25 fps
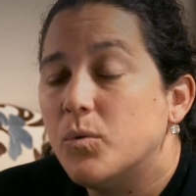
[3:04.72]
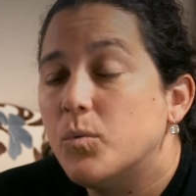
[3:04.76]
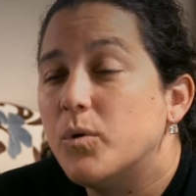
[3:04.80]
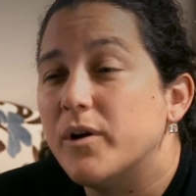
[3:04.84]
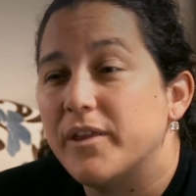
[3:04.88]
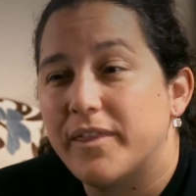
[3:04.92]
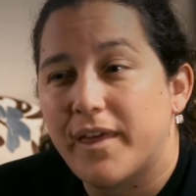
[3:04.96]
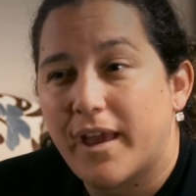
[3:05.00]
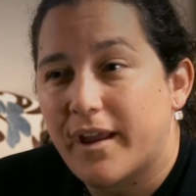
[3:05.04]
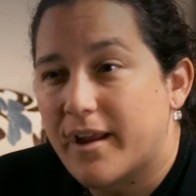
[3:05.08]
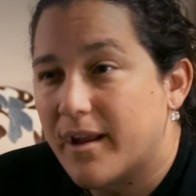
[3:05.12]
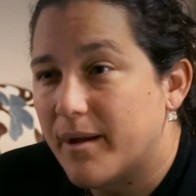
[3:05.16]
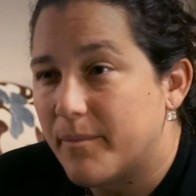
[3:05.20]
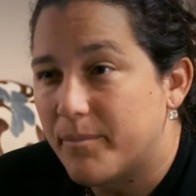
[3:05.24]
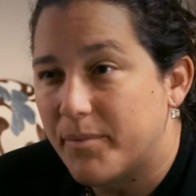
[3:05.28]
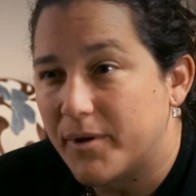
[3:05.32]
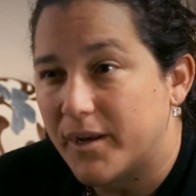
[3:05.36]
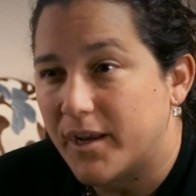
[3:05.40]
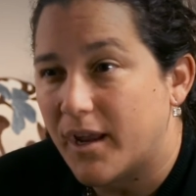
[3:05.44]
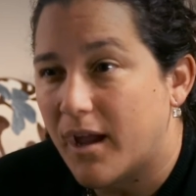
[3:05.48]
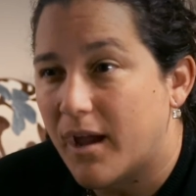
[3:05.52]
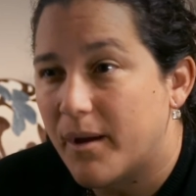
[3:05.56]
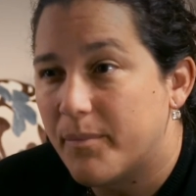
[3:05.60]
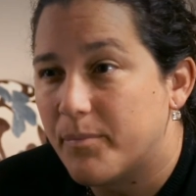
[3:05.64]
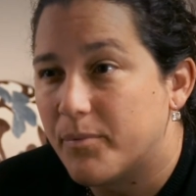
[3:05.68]
where that
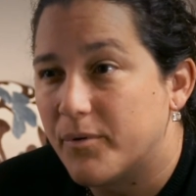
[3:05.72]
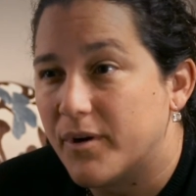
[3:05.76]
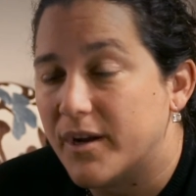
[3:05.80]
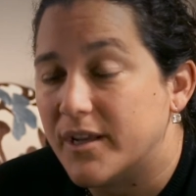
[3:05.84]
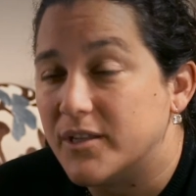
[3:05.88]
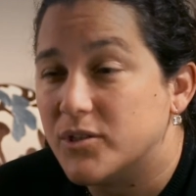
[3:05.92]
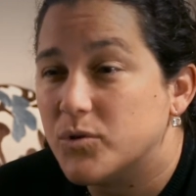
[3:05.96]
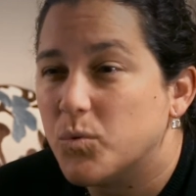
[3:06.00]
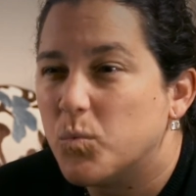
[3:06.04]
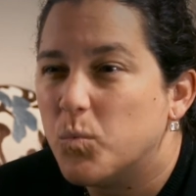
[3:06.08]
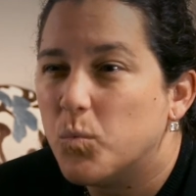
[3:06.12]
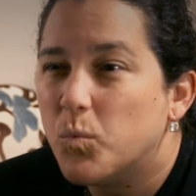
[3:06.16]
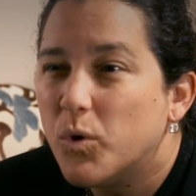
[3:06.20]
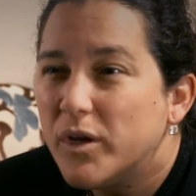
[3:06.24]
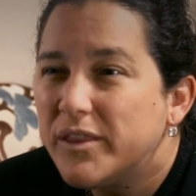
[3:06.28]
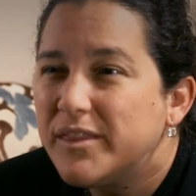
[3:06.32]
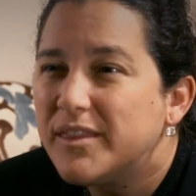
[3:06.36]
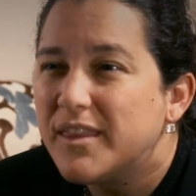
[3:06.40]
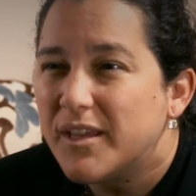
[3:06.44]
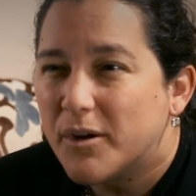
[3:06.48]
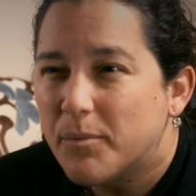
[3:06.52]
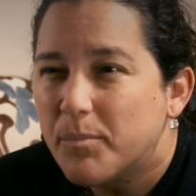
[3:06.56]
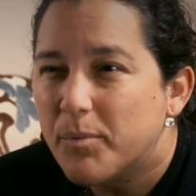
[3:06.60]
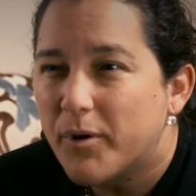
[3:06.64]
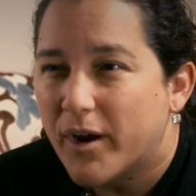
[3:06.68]
company operates
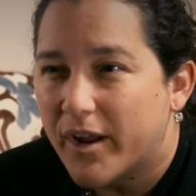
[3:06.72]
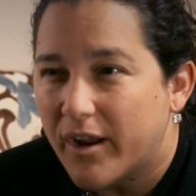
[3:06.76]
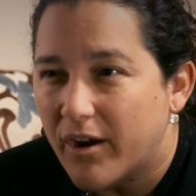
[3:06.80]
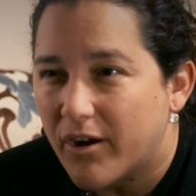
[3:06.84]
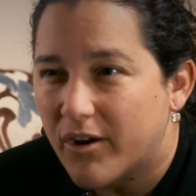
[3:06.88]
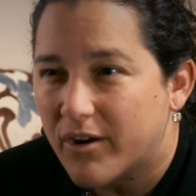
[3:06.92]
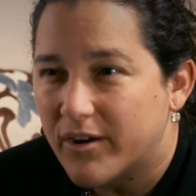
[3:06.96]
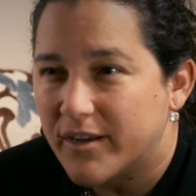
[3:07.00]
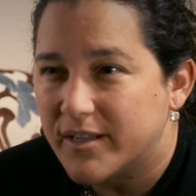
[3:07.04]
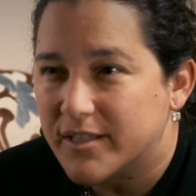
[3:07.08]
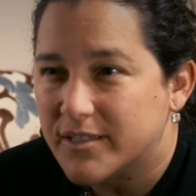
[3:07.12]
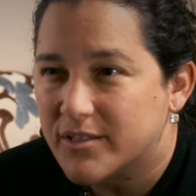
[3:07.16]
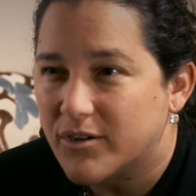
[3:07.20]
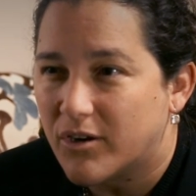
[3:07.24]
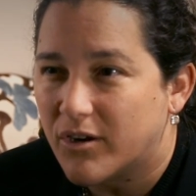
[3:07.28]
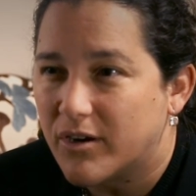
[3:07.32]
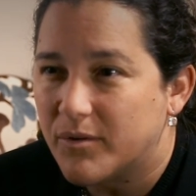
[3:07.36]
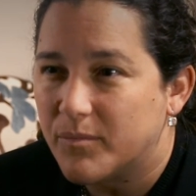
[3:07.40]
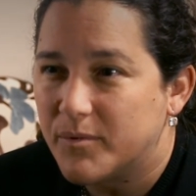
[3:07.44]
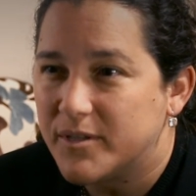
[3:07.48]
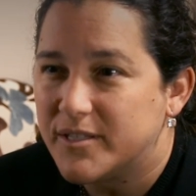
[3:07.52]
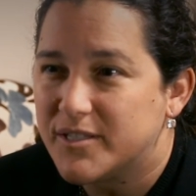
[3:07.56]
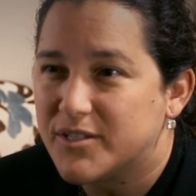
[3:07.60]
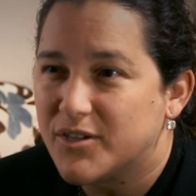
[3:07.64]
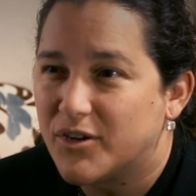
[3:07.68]
what their priorities are
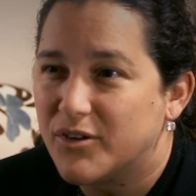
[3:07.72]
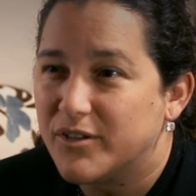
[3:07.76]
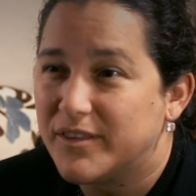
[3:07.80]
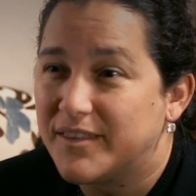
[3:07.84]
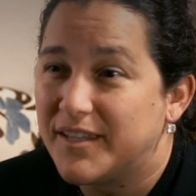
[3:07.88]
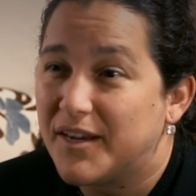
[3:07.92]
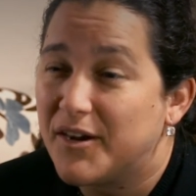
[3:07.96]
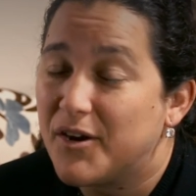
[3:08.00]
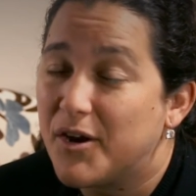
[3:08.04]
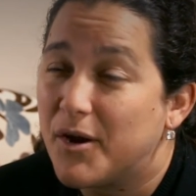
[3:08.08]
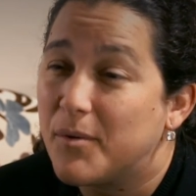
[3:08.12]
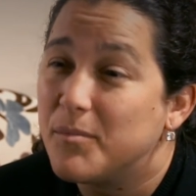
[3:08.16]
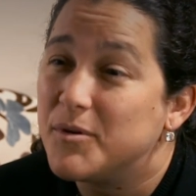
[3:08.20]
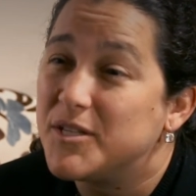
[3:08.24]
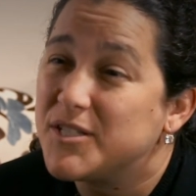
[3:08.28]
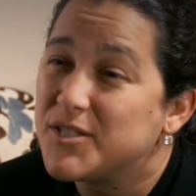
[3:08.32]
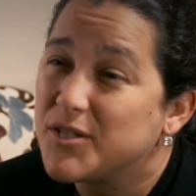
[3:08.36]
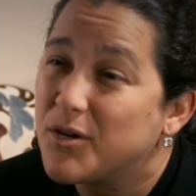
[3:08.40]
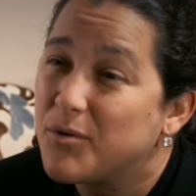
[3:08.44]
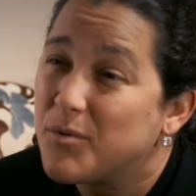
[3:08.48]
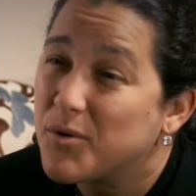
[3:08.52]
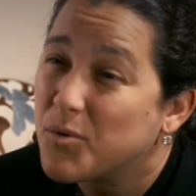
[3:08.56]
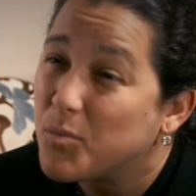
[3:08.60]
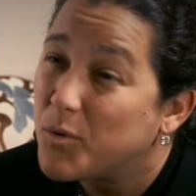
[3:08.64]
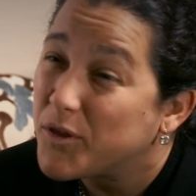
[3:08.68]
and we start there and we
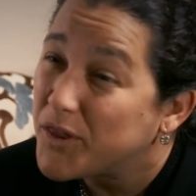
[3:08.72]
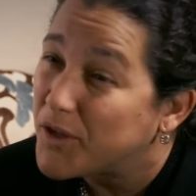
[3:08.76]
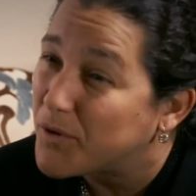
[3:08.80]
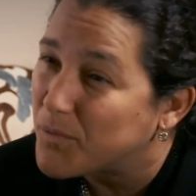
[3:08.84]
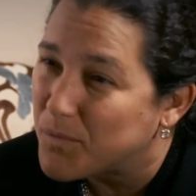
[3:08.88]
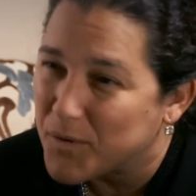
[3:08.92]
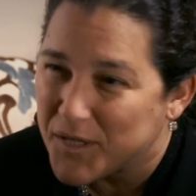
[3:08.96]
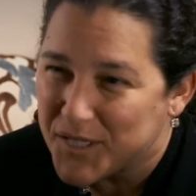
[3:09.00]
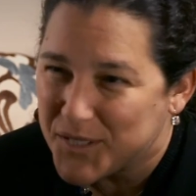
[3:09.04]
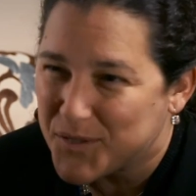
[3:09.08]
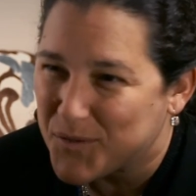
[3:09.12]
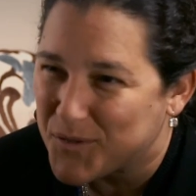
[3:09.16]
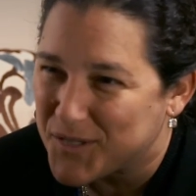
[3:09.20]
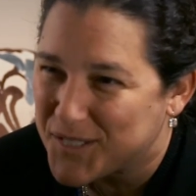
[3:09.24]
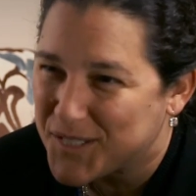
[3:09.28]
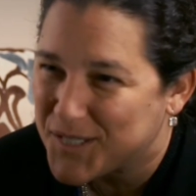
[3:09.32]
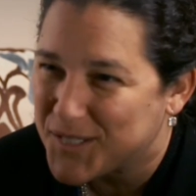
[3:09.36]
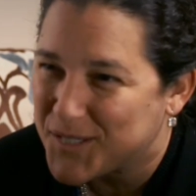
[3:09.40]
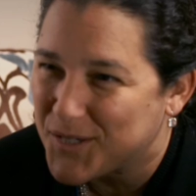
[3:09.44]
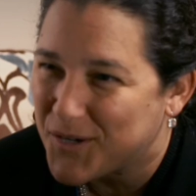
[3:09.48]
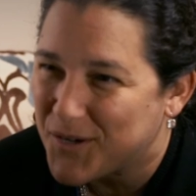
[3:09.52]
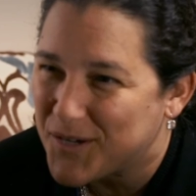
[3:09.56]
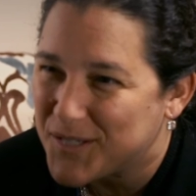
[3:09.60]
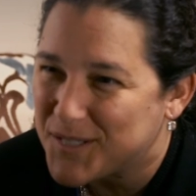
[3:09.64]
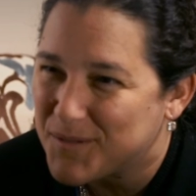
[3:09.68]
start with what their
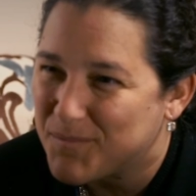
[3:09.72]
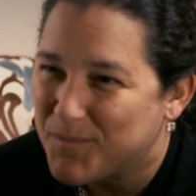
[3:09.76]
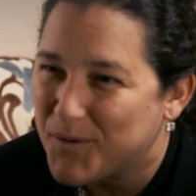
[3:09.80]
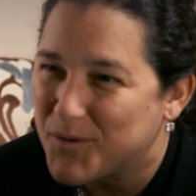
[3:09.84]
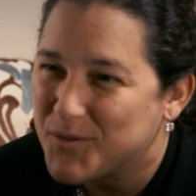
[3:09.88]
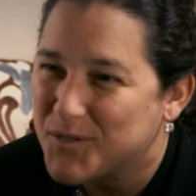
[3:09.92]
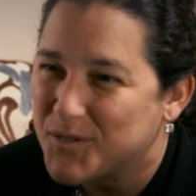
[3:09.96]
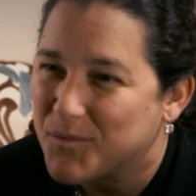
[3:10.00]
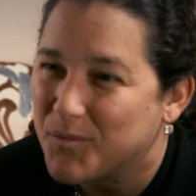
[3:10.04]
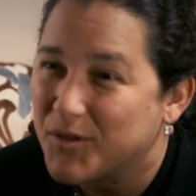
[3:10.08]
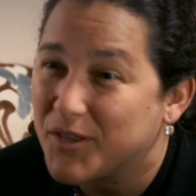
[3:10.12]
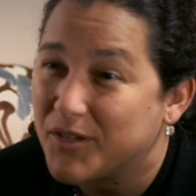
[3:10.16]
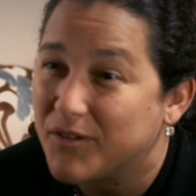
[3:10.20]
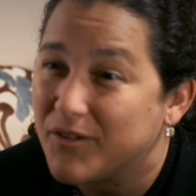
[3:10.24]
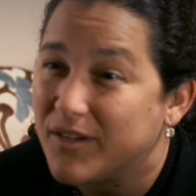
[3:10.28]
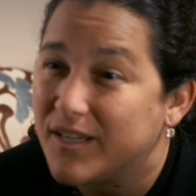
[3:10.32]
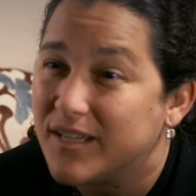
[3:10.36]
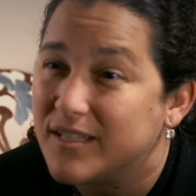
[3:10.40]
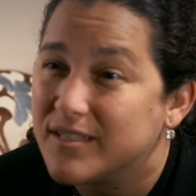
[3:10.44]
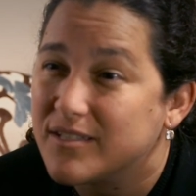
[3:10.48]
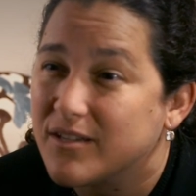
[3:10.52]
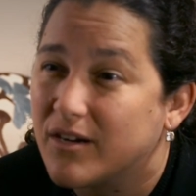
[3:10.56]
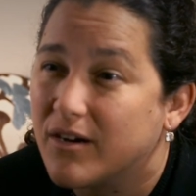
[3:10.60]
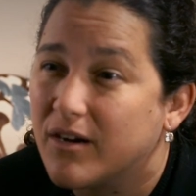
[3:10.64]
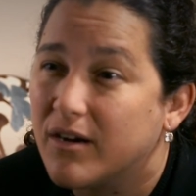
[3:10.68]
resources are as opposed to what their
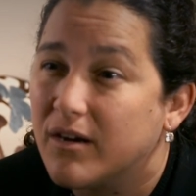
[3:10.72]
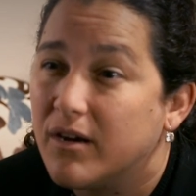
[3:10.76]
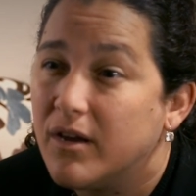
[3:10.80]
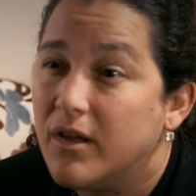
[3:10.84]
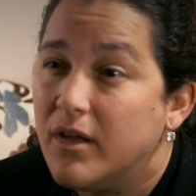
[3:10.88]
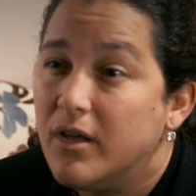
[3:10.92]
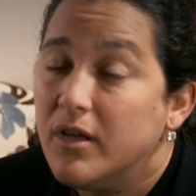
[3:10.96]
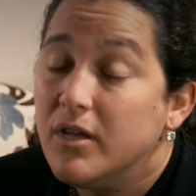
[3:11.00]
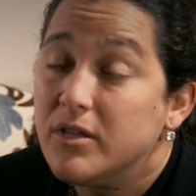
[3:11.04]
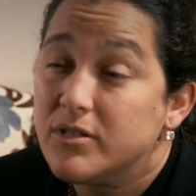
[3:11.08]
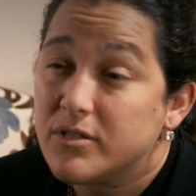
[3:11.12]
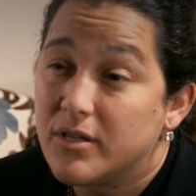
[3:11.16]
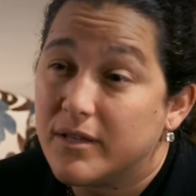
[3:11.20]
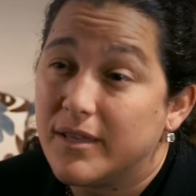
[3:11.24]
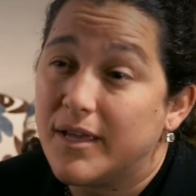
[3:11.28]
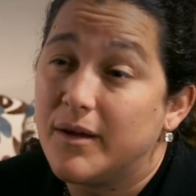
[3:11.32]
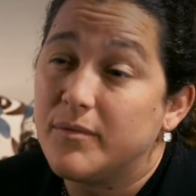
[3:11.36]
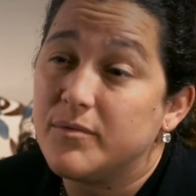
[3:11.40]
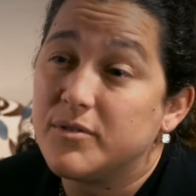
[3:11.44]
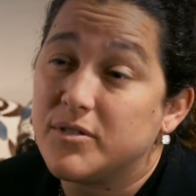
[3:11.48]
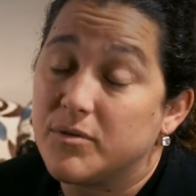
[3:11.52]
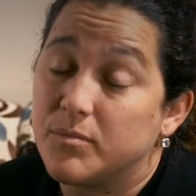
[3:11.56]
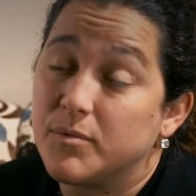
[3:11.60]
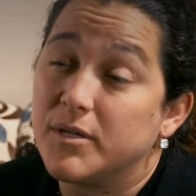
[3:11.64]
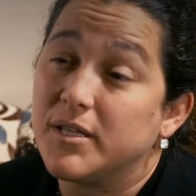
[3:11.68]
needs are so
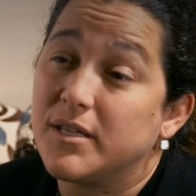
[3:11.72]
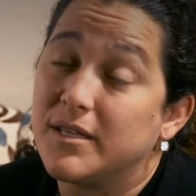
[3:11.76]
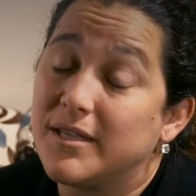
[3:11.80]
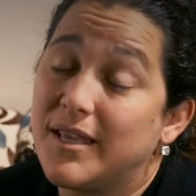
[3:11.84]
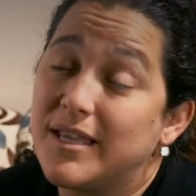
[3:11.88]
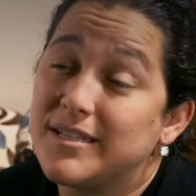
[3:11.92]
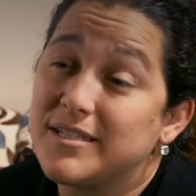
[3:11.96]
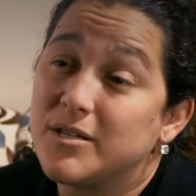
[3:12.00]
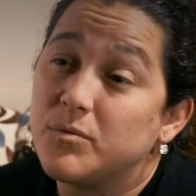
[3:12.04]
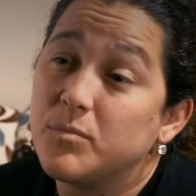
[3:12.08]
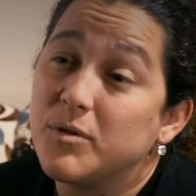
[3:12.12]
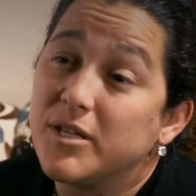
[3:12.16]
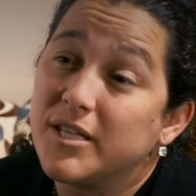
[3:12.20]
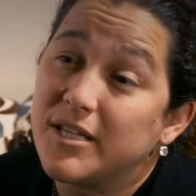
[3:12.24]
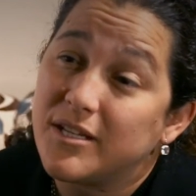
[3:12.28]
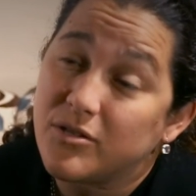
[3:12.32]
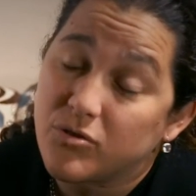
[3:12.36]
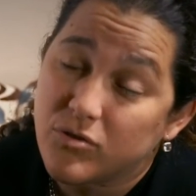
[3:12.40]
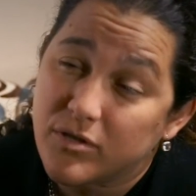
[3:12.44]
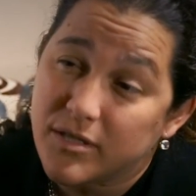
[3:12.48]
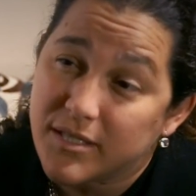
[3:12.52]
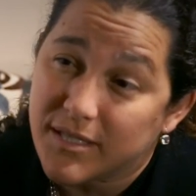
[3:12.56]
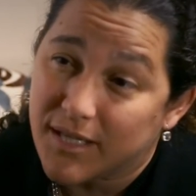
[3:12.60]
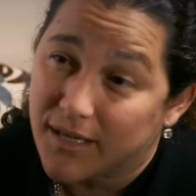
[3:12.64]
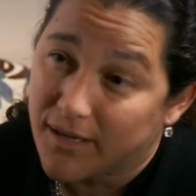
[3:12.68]
that was a really that's a really
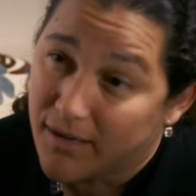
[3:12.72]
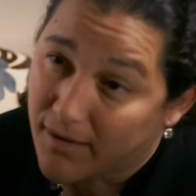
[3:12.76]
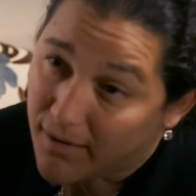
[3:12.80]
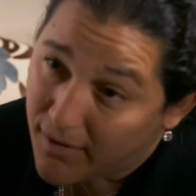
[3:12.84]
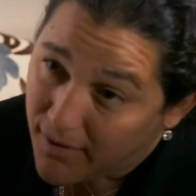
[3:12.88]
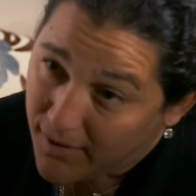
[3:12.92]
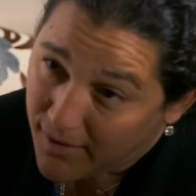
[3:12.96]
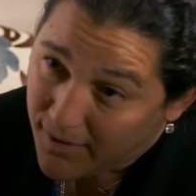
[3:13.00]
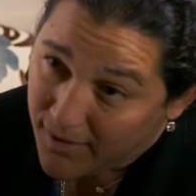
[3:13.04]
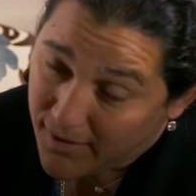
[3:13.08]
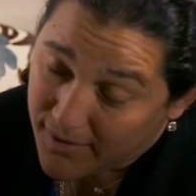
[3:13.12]
interesting